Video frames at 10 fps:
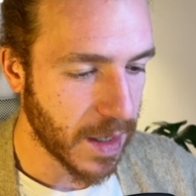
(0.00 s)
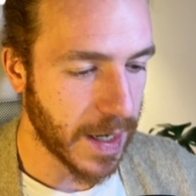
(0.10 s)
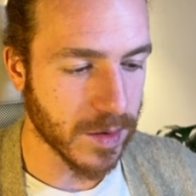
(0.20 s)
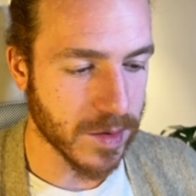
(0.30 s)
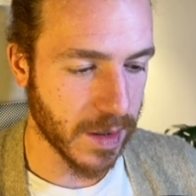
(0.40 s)
I
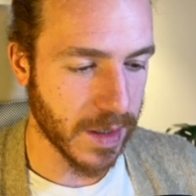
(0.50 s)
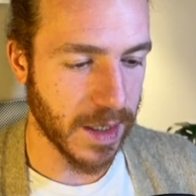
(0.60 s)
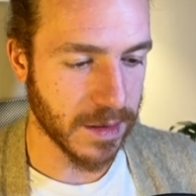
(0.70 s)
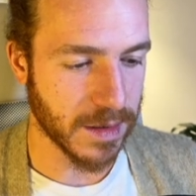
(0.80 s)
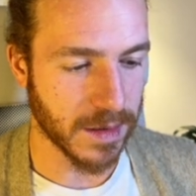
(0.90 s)
also
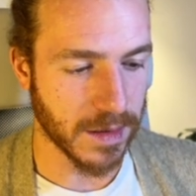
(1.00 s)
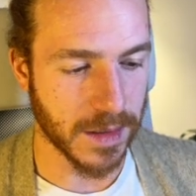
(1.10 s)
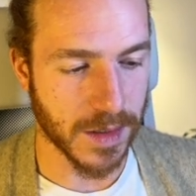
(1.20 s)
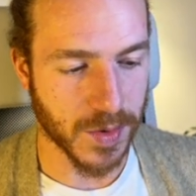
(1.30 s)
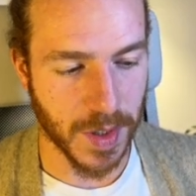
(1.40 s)
linked the
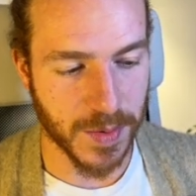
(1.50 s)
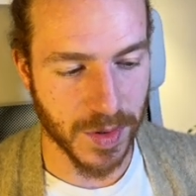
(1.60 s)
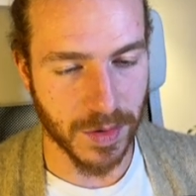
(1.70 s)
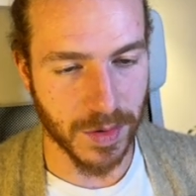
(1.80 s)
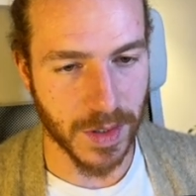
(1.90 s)

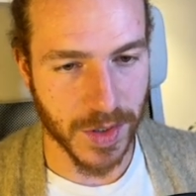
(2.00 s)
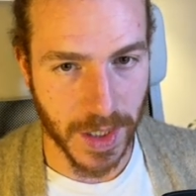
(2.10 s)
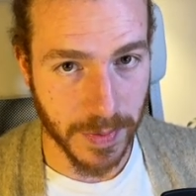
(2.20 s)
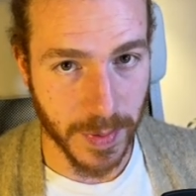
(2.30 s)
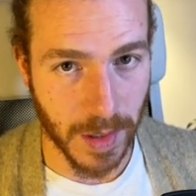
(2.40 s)
description to the
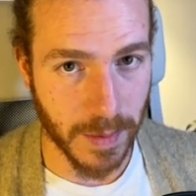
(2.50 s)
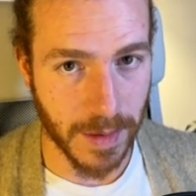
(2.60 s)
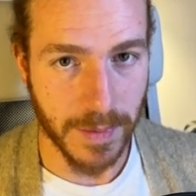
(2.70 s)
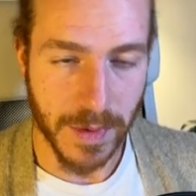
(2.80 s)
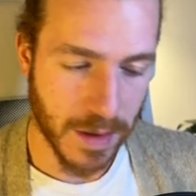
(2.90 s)
chat problem